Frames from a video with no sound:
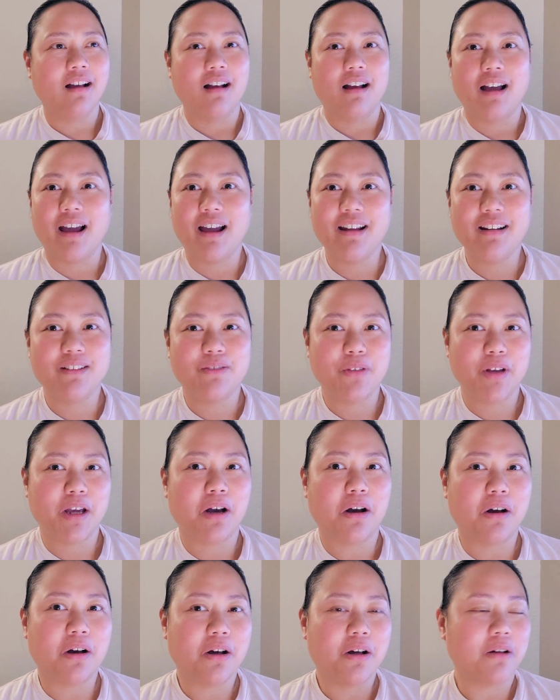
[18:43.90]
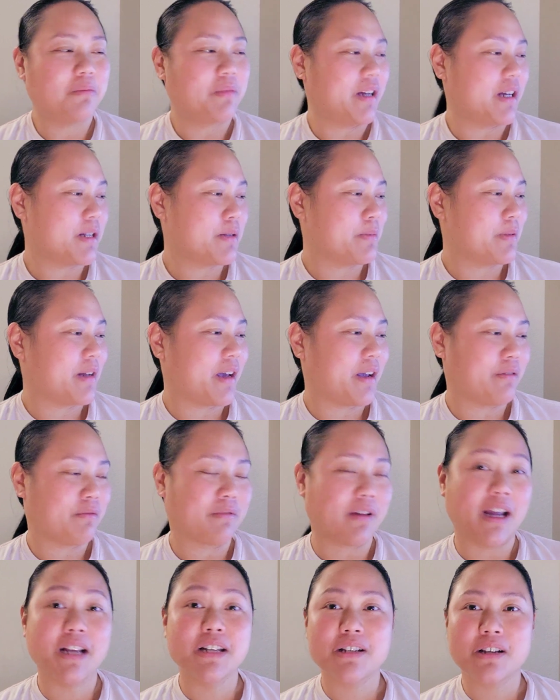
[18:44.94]
And my husband and I
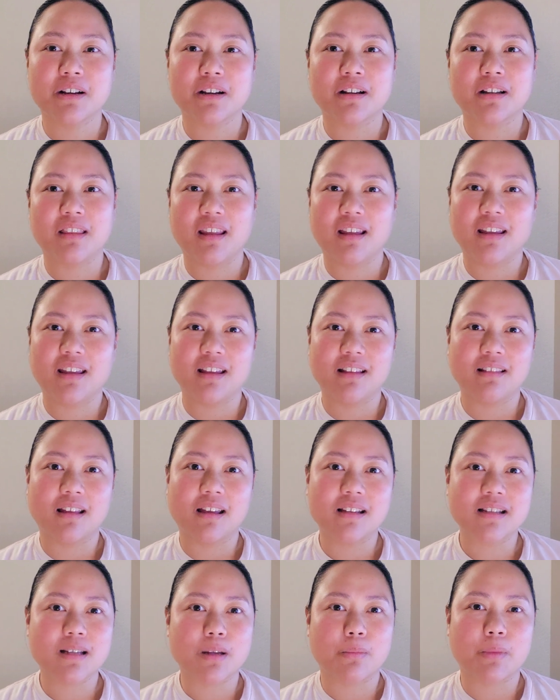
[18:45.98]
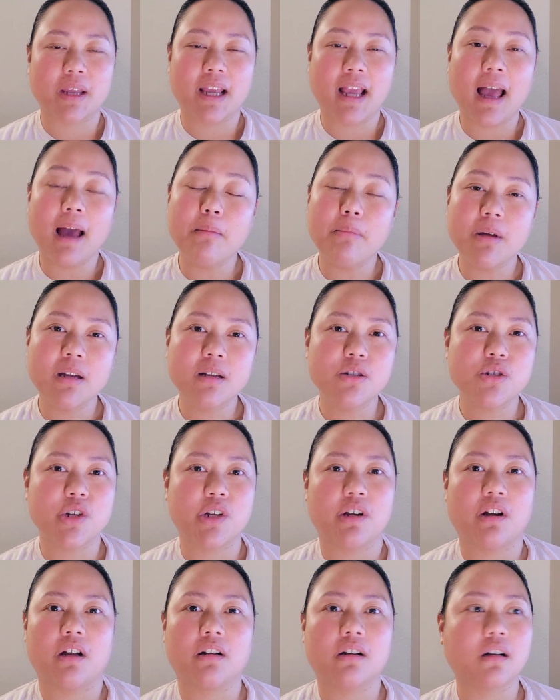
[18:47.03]
ran to her thinking like something happened. She
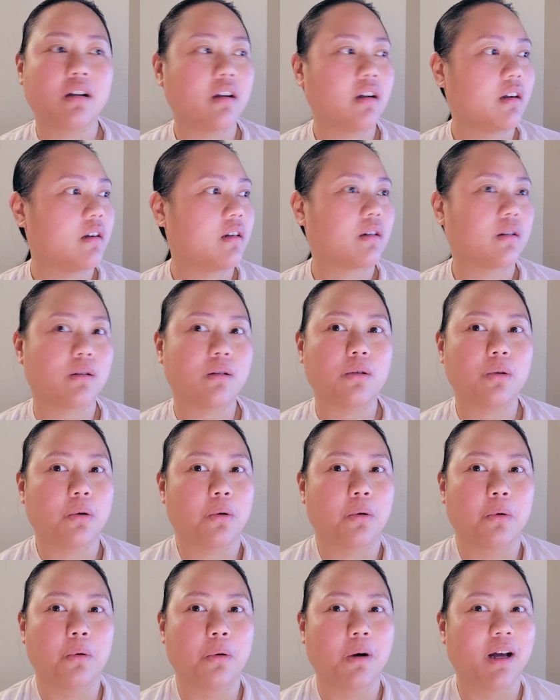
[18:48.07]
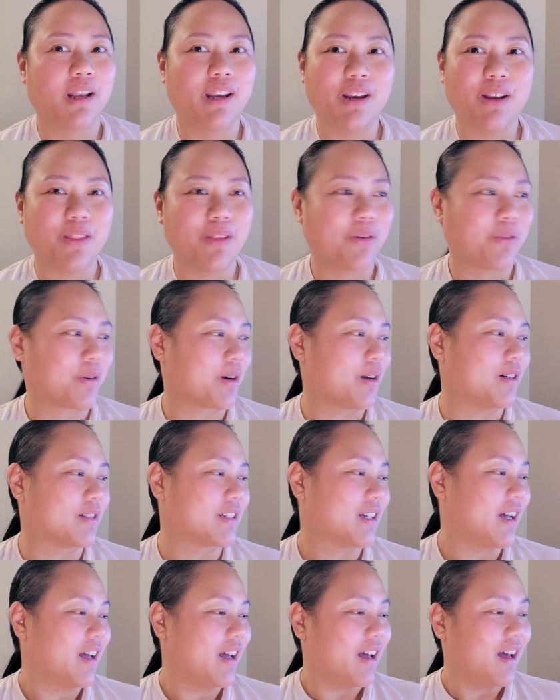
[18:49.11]
got hurt or what in the world?
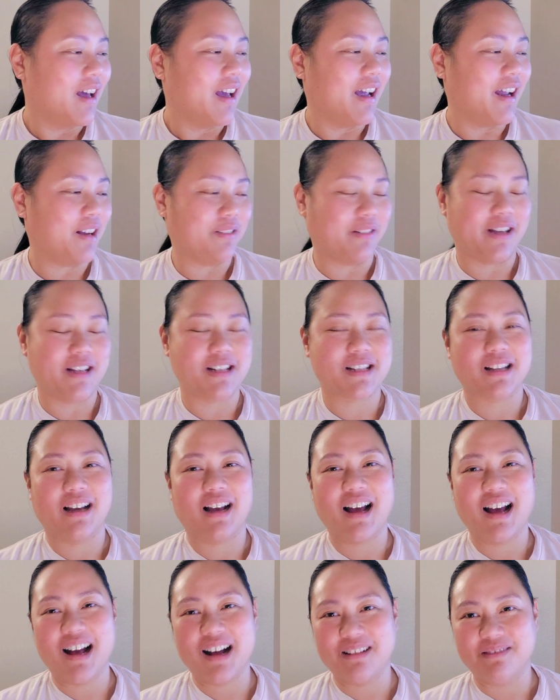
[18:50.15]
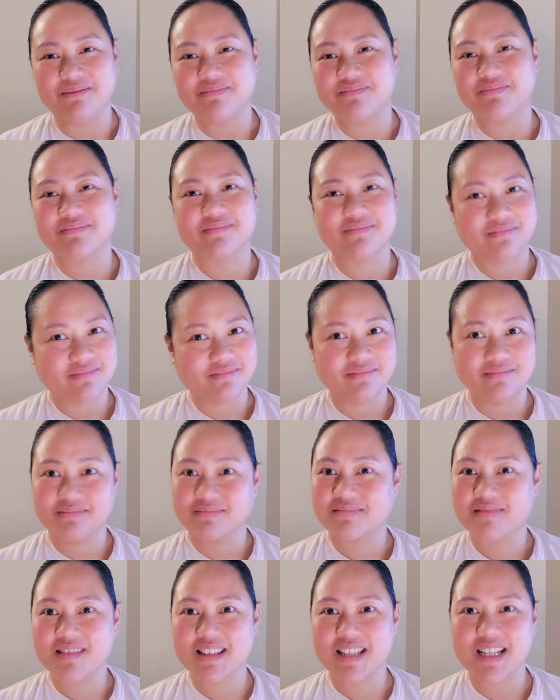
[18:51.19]
Anyways,
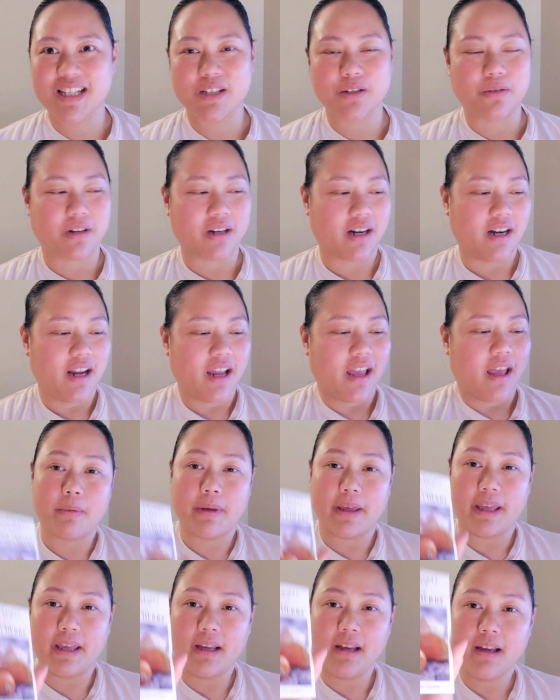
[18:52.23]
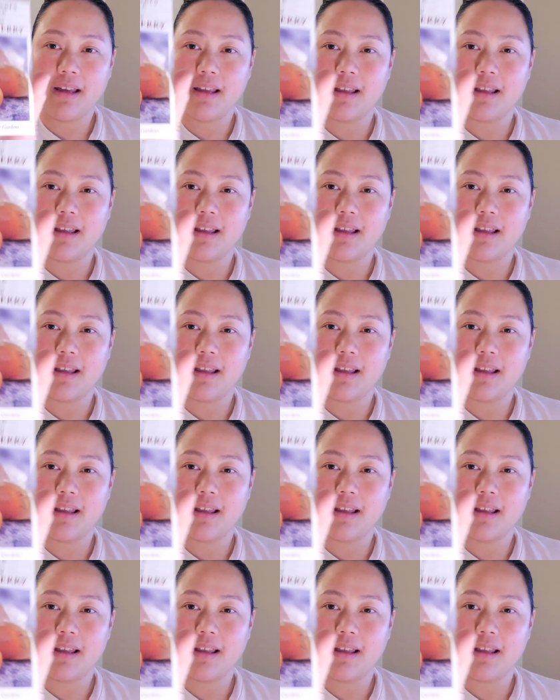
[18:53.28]
detour. I